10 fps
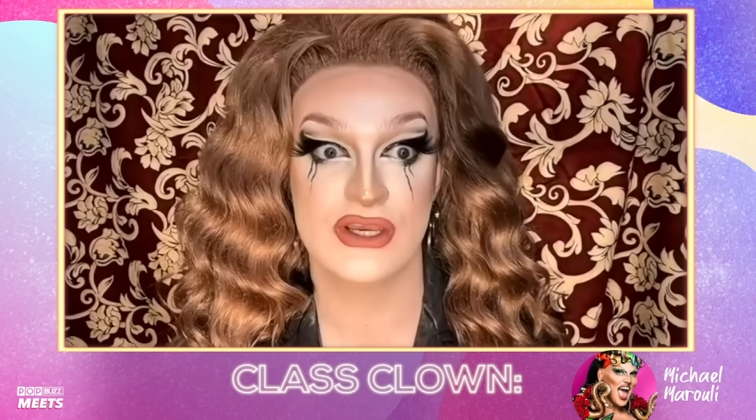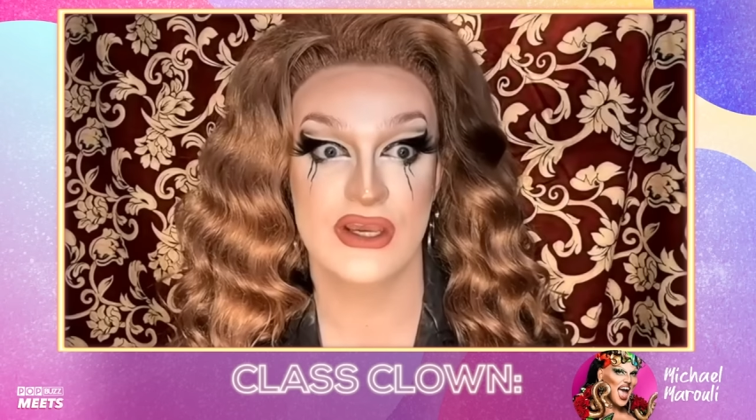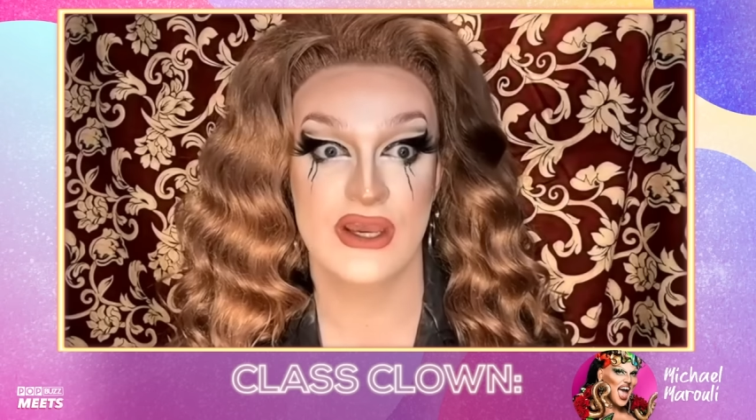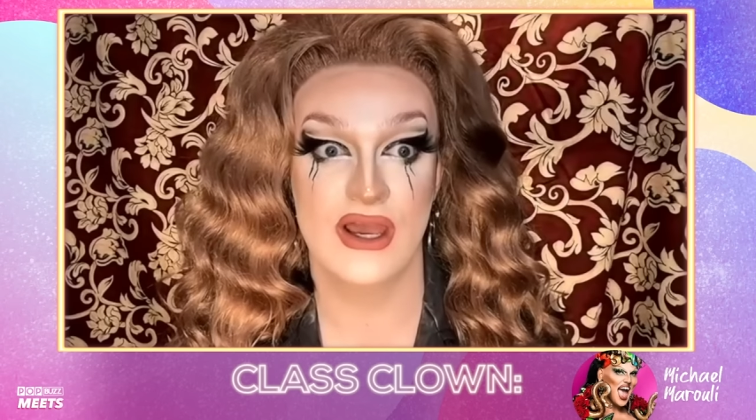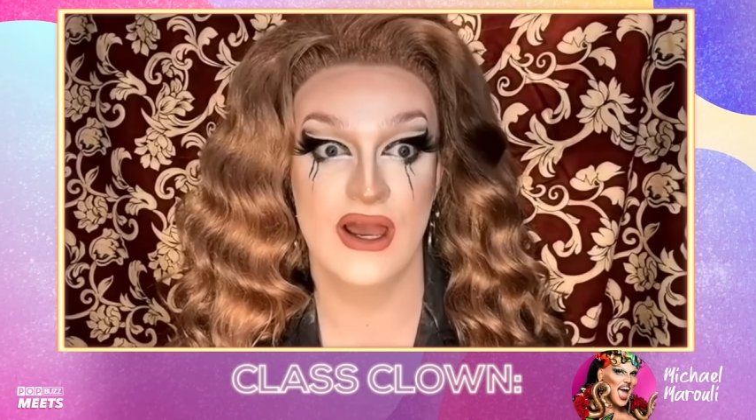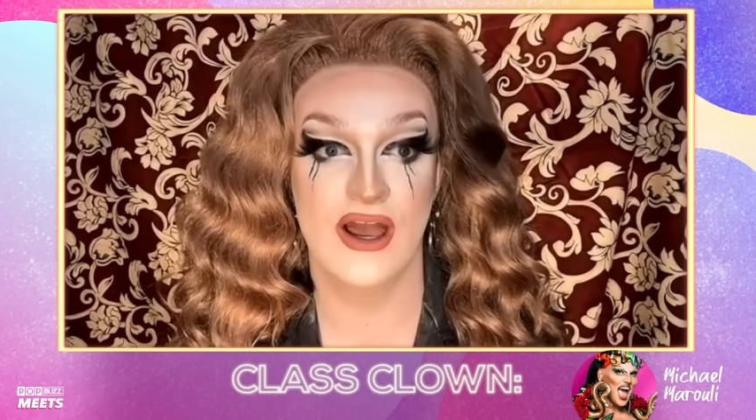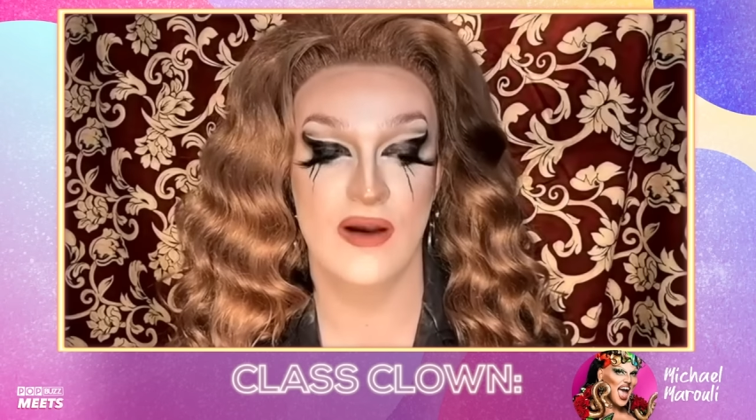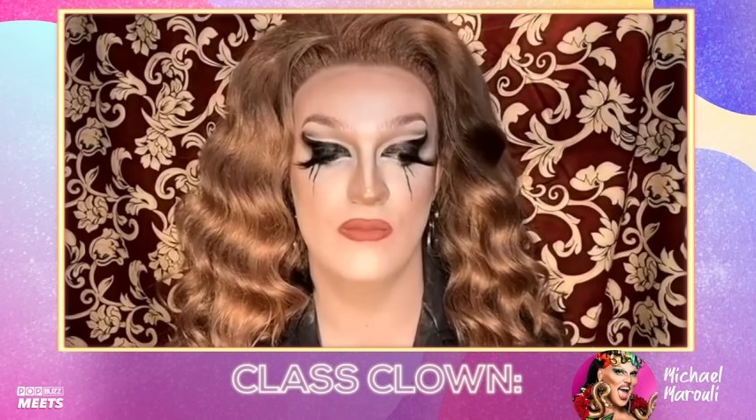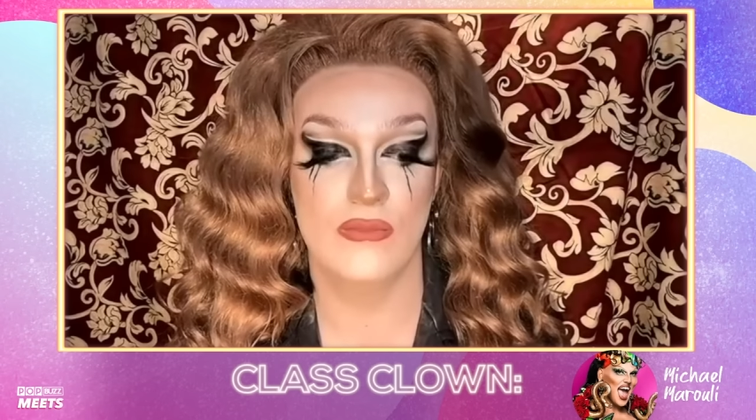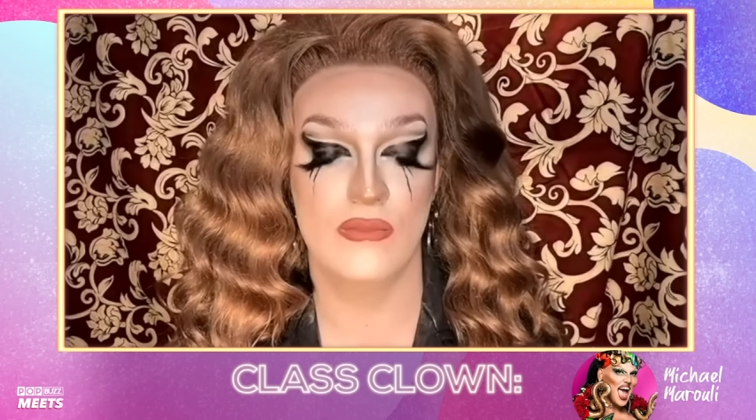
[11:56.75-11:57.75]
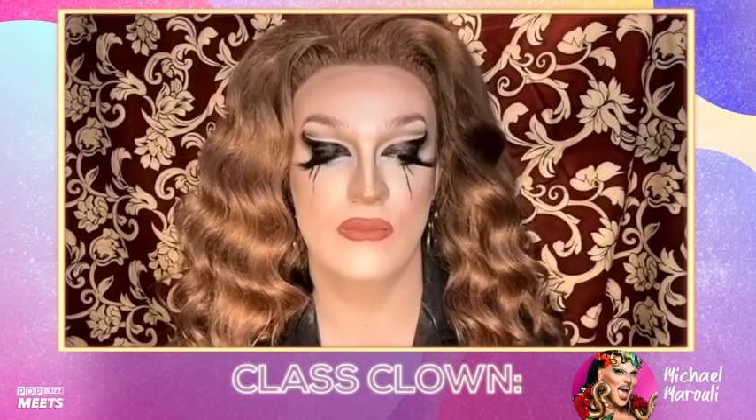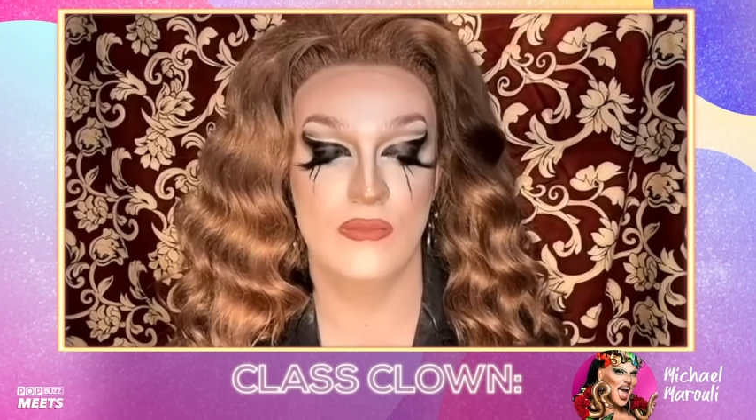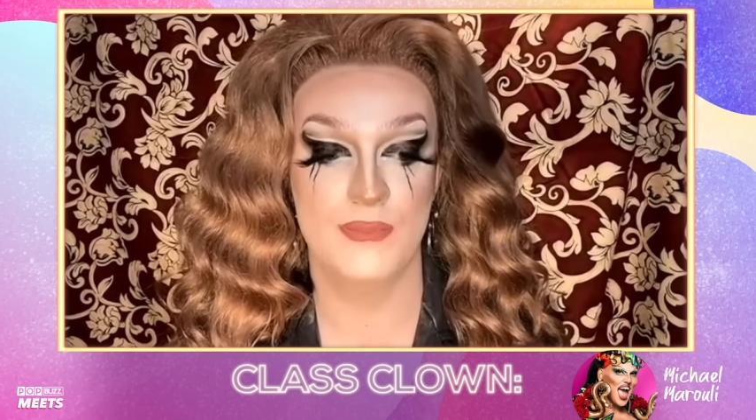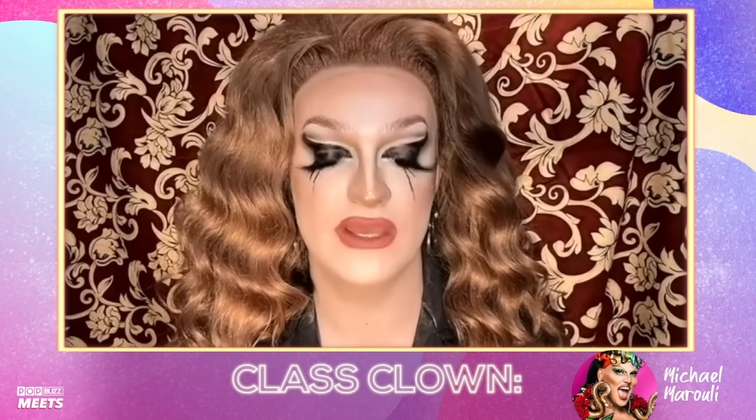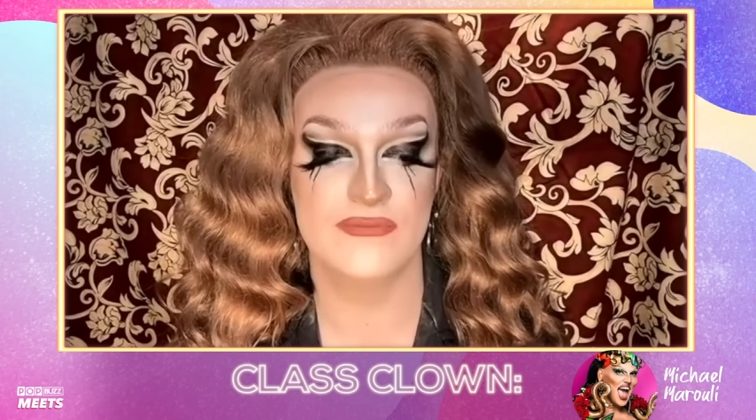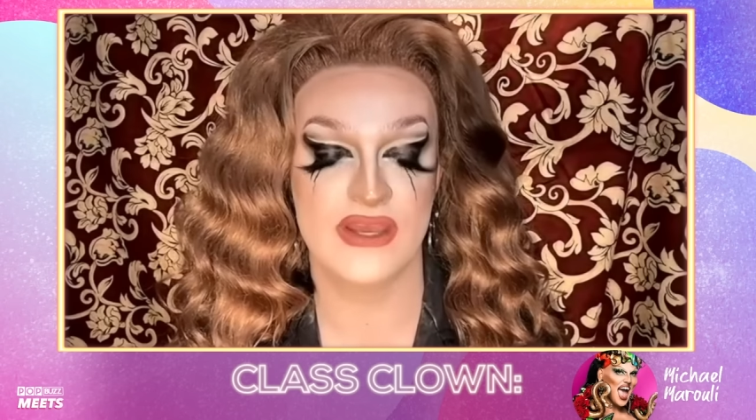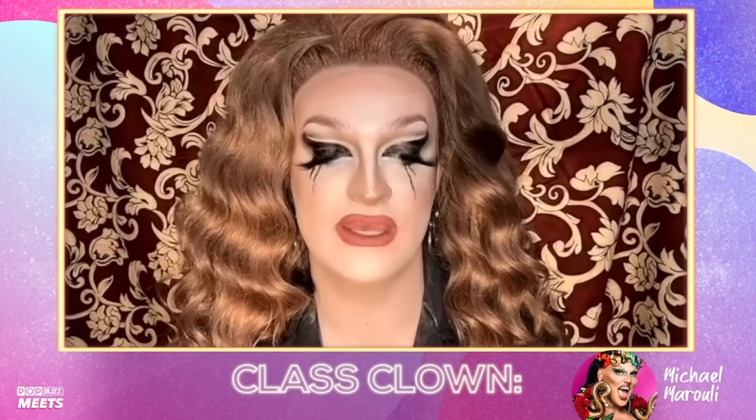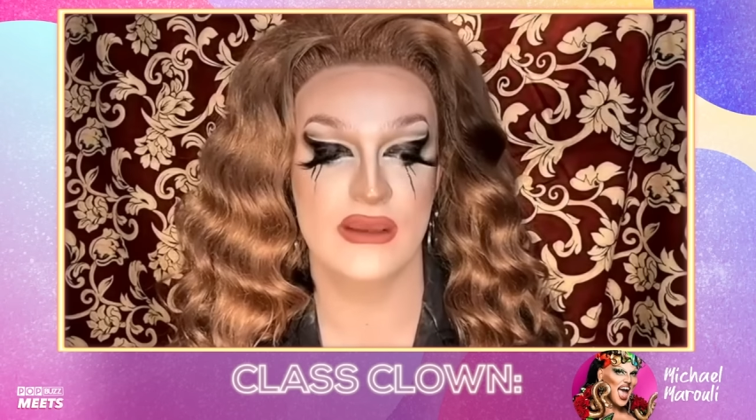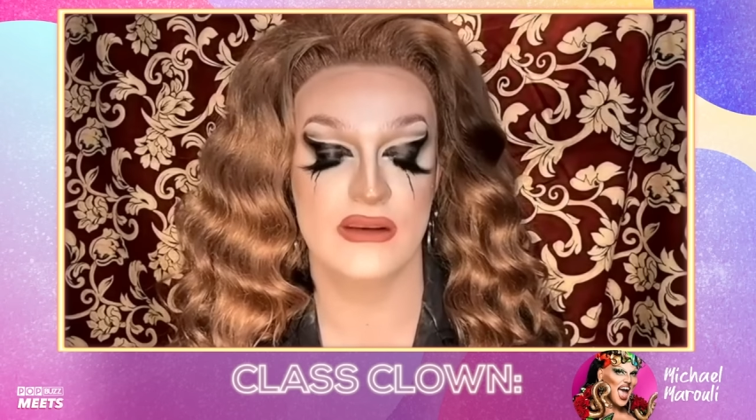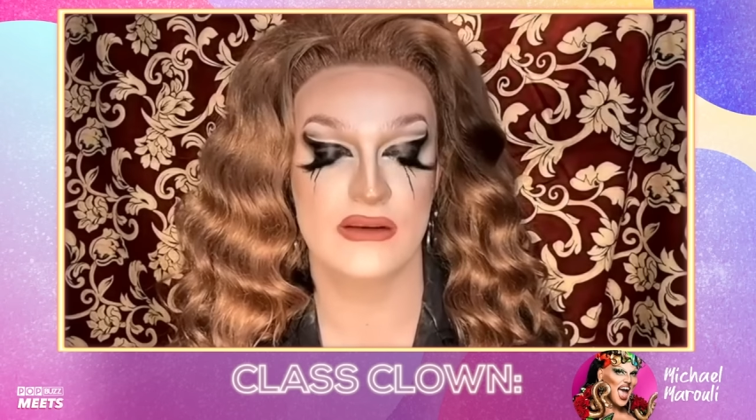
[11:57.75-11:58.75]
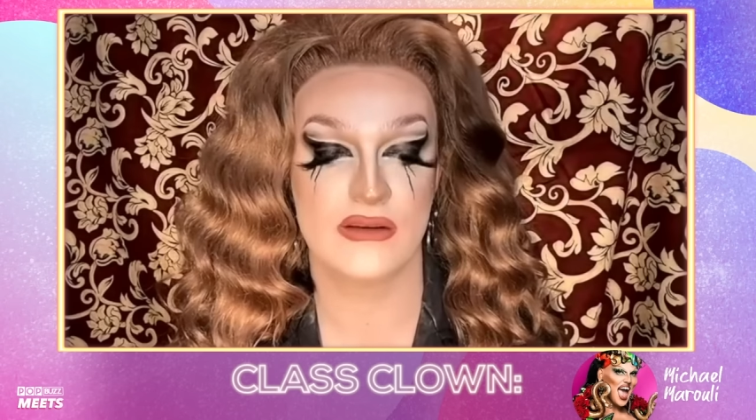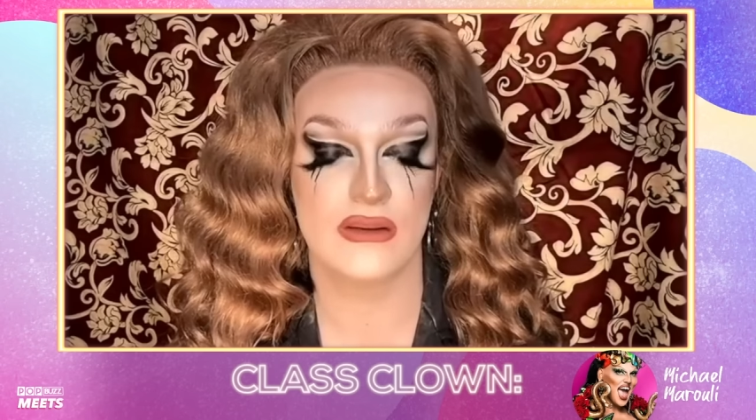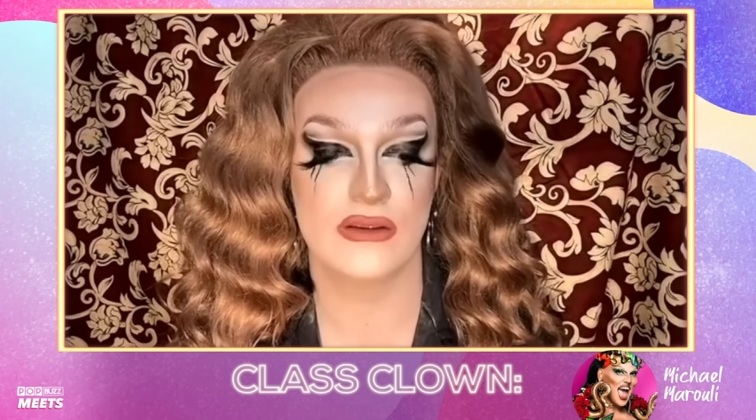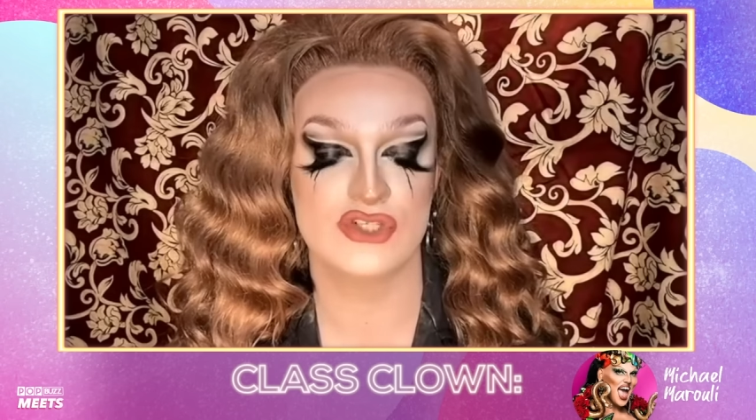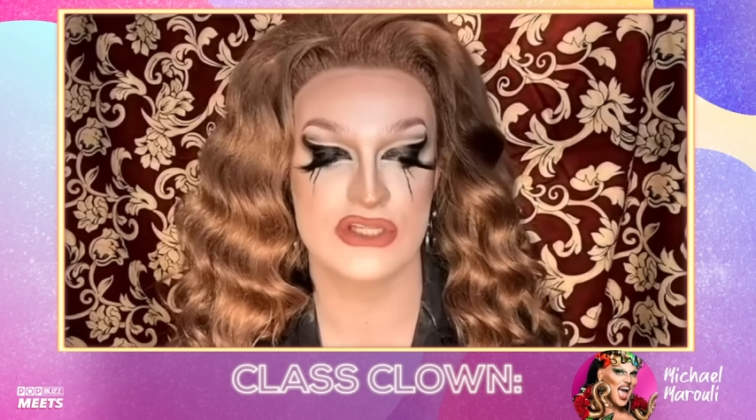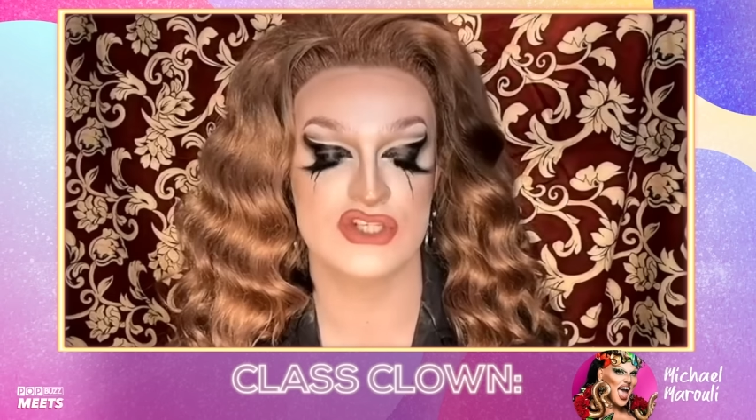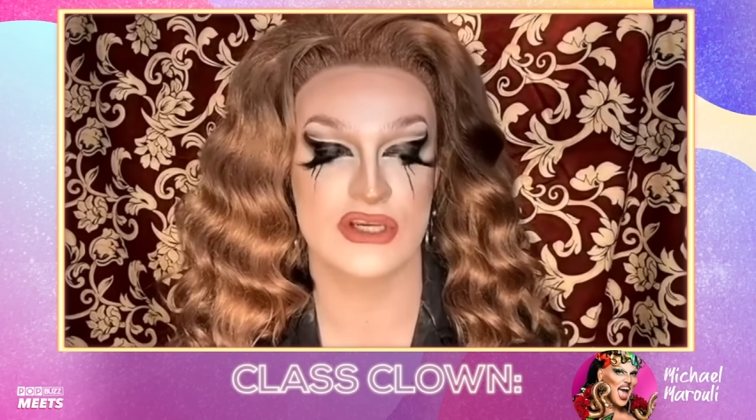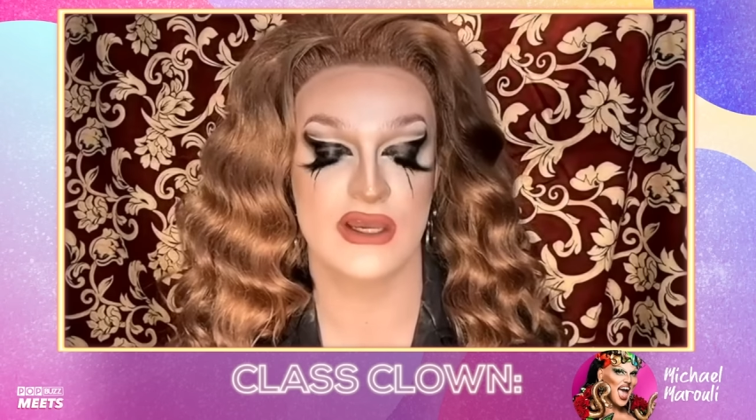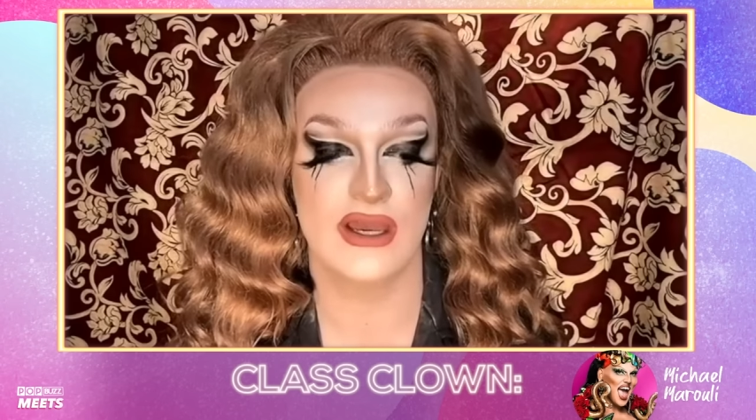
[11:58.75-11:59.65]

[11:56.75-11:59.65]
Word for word: Mm-hmm. Um, me and Vicki and Ginger